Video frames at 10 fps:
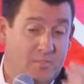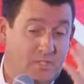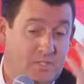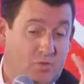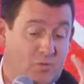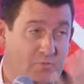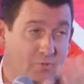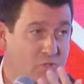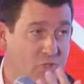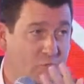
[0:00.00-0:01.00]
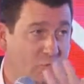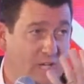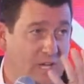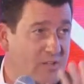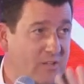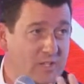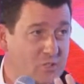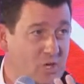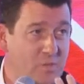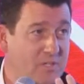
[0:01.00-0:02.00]
did a whole virtual reality
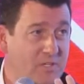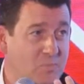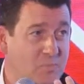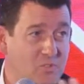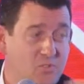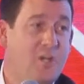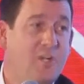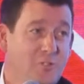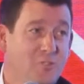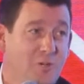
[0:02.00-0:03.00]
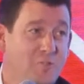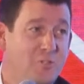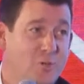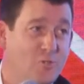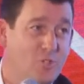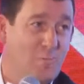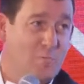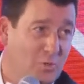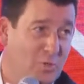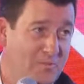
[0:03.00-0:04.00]
shopping experience. Chinese love to go shop
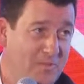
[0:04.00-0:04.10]
abroad.